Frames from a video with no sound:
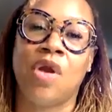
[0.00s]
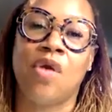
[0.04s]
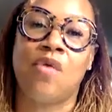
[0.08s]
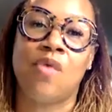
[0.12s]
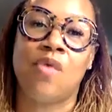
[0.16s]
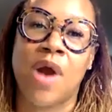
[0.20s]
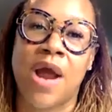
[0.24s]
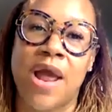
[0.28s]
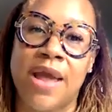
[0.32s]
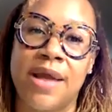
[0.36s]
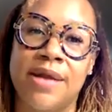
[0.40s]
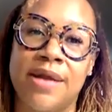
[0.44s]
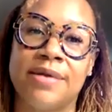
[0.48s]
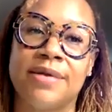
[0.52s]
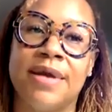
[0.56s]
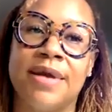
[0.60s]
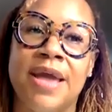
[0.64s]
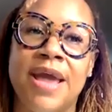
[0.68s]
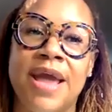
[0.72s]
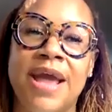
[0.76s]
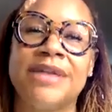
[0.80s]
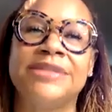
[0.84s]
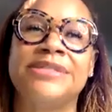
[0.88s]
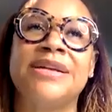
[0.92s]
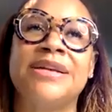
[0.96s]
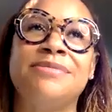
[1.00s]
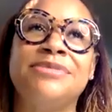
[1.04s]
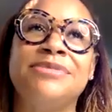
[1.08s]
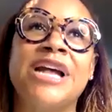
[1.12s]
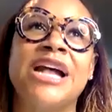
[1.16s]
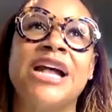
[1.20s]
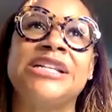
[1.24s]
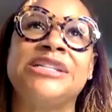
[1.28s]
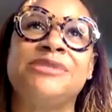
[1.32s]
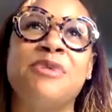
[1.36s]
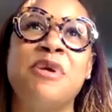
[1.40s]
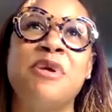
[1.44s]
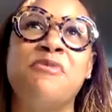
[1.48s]
Right. And
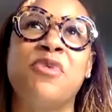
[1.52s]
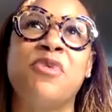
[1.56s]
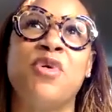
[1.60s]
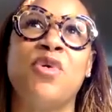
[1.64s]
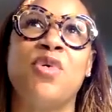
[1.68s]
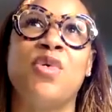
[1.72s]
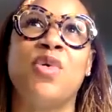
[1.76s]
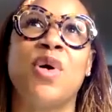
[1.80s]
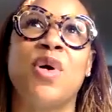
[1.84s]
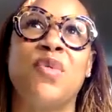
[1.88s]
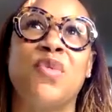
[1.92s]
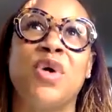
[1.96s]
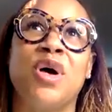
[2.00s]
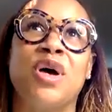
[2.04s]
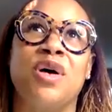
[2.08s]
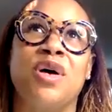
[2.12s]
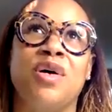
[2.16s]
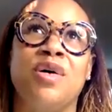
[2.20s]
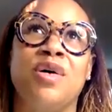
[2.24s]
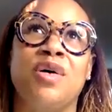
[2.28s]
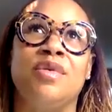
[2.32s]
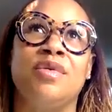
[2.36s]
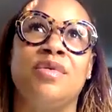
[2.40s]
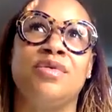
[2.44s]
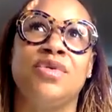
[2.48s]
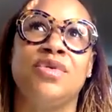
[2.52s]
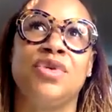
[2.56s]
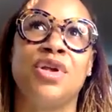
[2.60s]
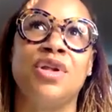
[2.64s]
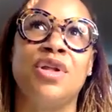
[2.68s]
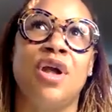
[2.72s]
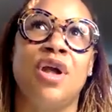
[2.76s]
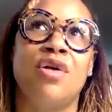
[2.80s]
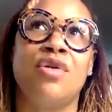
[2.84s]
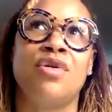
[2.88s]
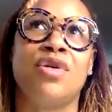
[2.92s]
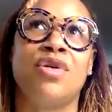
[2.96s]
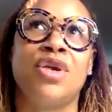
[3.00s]
sometimes people will,
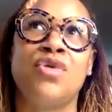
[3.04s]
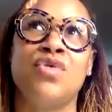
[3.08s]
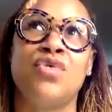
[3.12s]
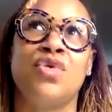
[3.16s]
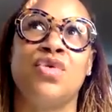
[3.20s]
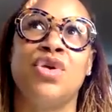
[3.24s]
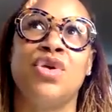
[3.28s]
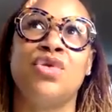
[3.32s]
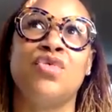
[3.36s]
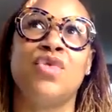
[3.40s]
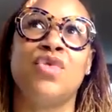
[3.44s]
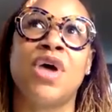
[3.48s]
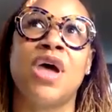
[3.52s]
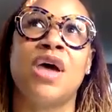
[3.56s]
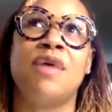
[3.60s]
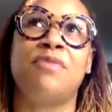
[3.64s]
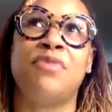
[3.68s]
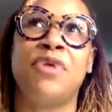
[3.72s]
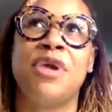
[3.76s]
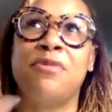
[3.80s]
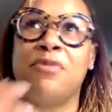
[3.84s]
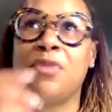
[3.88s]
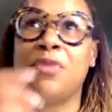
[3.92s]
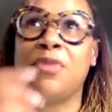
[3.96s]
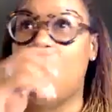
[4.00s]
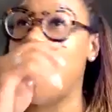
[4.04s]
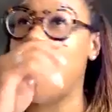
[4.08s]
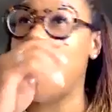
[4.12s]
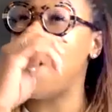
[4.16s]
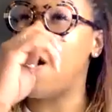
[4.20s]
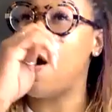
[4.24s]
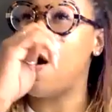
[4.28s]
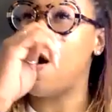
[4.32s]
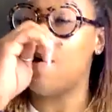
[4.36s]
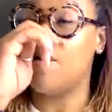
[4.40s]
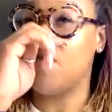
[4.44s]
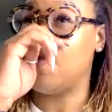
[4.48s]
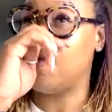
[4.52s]
you cut people
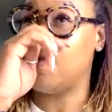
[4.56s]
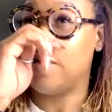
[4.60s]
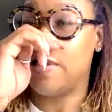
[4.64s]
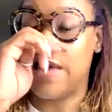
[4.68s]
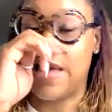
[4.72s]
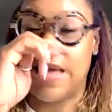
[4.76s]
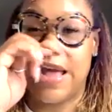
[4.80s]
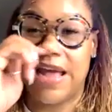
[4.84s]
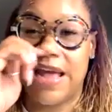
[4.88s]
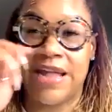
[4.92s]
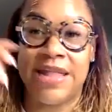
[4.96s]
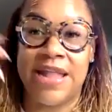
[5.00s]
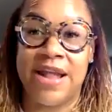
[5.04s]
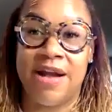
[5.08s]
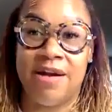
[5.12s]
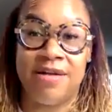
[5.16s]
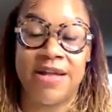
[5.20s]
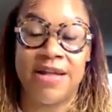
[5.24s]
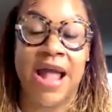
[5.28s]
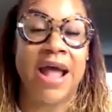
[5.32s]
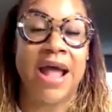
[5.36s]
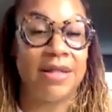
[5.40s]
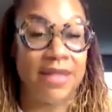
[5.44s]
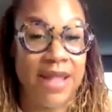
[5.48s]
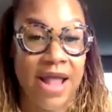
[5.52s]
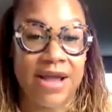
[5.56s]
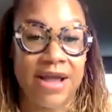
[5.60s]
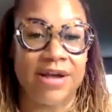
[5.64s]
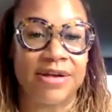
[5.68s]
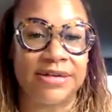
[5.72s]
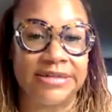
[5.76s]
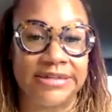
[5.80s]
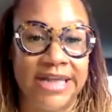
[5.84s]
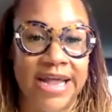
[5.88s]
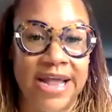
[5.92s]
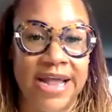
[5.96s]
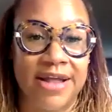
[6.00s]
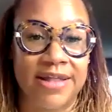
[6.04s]
off and they're not, like you're
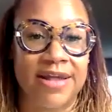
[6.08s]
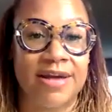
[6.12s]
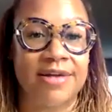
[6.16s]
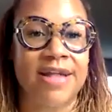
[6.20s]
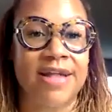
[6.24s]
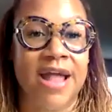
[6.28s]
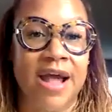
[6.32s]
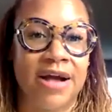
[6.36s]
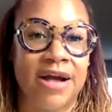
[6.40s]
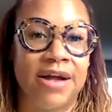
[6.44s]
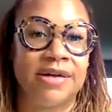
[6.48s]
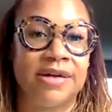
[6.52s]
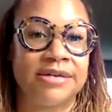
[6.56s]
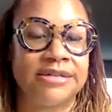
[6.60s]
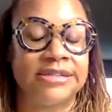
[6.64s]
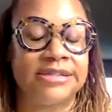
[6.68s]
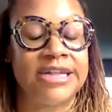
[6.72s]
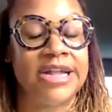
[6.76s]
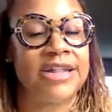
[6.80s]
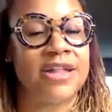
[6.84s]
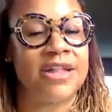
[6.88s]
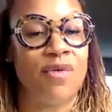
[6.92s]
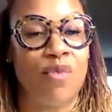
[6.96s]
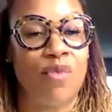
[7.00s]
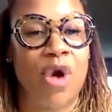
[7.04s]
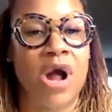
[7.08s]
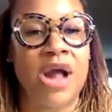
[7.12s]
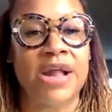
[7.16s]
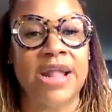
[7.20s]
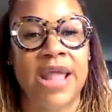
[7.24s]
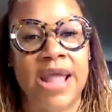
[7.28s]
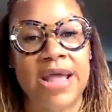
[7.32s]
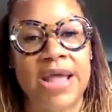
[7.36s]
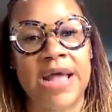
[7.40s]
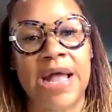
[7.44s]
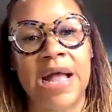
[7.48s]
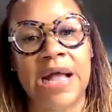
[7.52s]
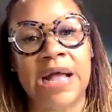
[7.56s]
saying, they're not understanding why they
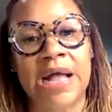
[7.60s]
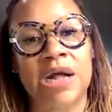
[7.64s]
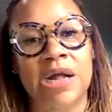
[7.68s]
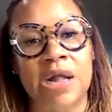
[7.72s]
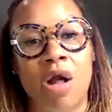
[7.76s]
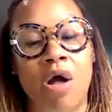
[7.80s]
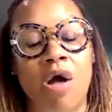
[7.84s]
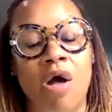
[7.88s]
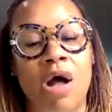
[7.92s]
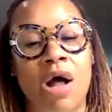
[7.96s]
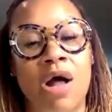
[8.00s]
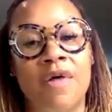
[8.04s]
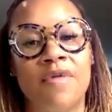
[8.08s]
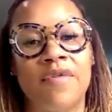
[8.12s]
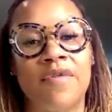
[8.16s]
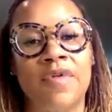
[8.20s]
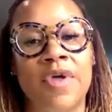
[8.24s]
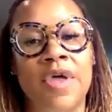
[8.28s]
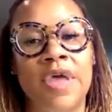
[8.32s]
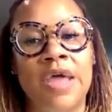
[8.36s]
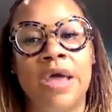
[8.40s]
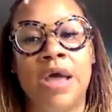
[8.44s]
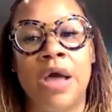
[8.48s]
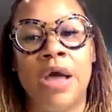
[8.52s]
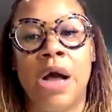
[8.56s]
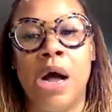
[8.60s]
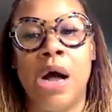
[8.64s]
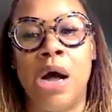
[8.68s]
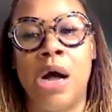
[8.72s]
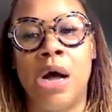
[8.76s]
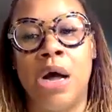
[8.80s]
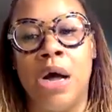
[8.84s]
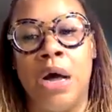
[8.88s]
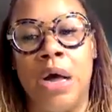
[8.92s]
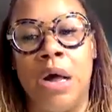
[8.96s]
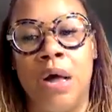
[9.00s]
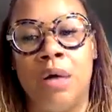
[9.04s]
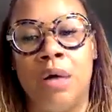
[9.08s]
got cut off.
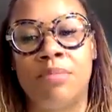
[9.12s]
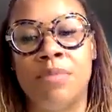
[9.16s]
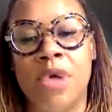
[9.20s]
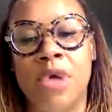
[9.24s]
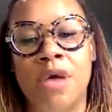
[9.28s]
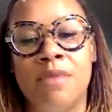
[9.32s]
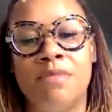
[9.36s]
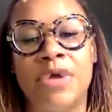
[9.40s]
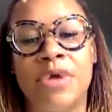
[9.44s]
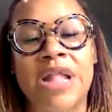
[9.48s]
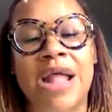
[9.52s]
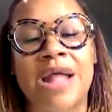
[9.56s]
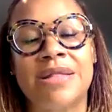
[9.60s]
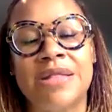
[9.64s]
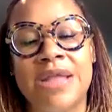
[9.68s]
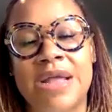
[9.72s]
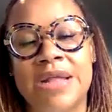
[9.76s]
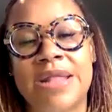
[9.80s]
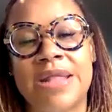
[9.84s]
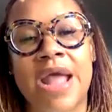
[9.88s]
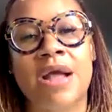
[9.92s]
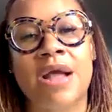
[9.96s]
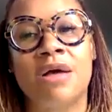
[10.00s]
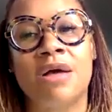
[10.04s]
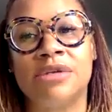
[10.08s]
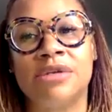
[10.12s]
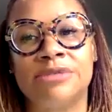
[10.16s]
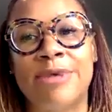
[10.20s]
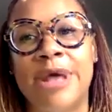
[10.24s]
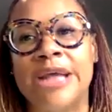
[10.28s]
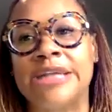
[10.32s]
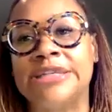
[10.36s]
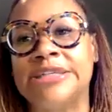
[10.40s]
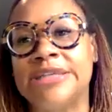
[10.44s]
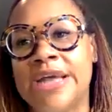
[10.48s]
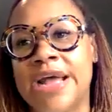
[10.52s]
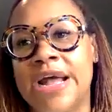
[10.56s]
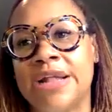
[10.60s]
But I think that goes
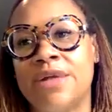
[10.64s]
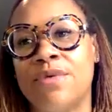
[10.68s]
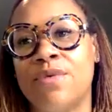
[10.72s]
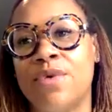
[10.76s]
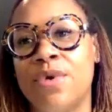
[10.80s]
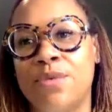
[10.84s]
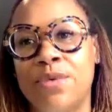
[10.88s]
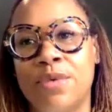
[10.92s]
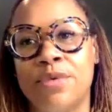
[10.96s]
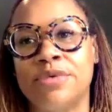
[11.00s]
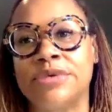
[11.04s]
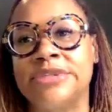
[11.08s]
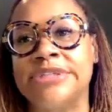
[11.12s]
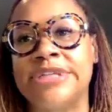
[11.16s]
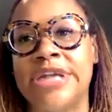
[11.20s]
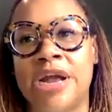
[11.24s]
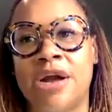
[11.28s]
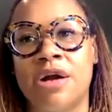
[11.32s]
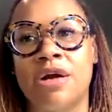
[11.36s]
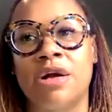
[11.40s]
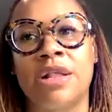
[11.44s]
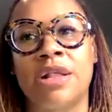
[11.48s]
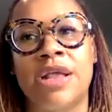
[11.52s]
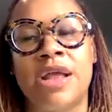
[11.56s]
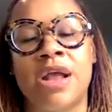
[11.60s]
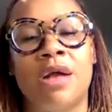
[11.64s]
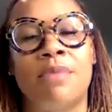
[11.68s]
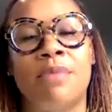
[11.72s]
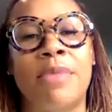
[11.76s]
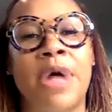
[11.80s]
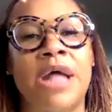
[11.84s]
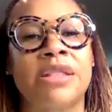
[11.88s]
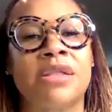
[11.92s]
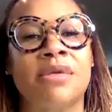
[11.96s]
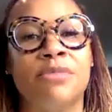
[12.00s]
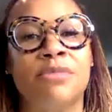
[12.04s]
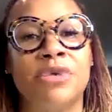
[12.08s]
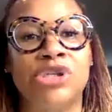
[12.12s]
back to kind of what we were saying earlier
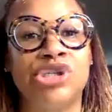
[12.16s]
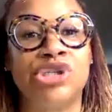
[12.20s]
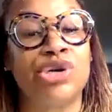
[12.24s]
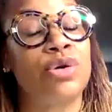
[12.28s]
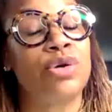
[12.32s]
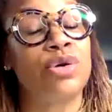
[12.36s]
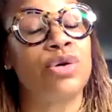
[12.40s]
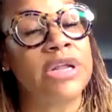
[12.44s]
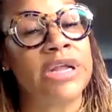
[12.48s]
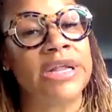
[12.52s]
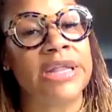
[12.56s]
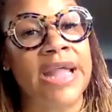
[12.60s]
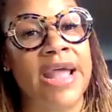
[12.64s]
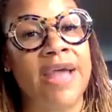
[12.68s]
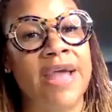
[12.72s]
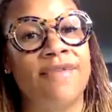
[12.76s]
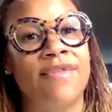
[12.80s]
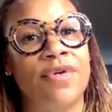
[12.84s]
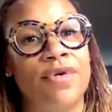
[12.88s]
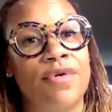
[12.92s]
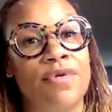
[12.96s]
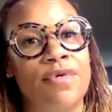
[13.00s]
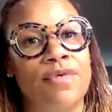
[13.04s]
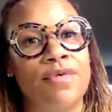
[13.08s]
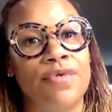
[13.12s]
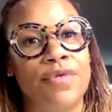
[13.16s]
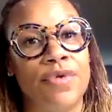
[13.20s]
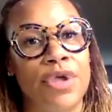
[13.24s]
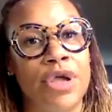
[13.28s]
about the maturity level,